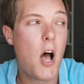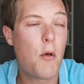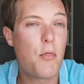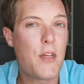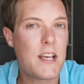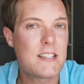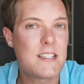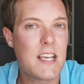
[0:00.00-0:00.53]

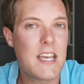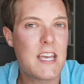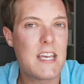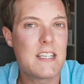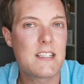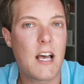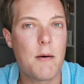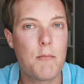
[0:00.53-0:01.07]
This
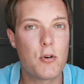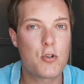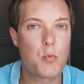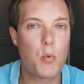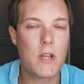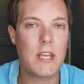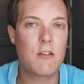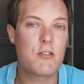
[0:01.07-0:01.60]
is a much
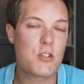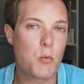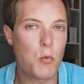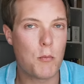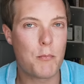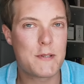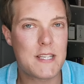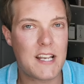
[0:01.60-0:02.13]
weaker, it's a
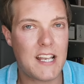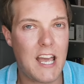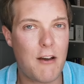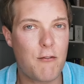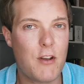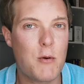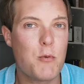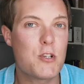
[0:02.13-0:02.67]
1%
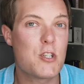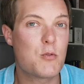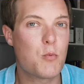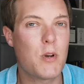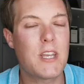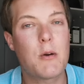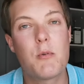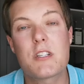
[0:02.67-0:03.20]
caffeine, which is
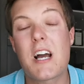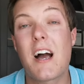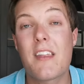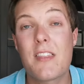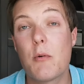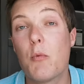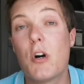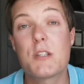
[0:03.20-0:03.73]
weak, which I
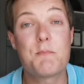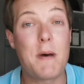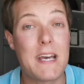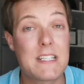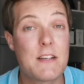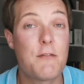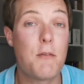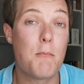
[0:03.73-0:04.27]
think works
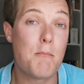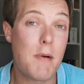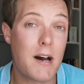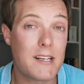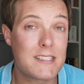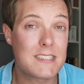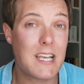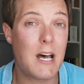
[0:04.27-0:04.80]
better for
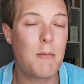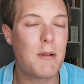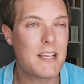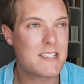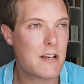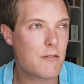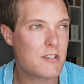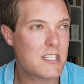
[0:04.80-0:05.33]
my scalp,
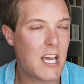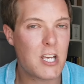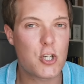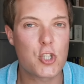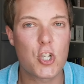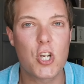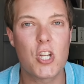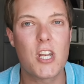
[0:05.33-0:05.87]
less
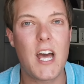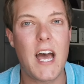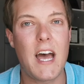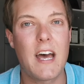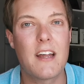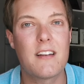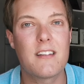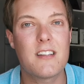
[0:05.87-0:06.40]
irritation,
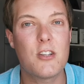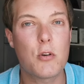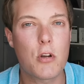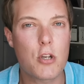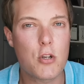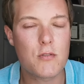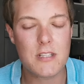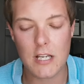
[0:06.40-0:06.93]
and you
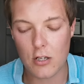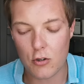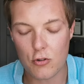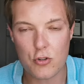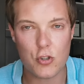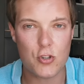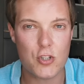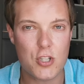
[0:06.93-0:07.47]
can use it
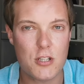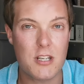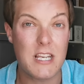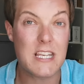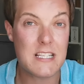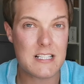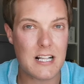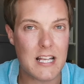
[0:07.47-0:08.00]

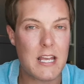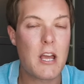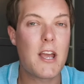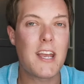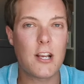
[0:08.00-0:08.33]
easily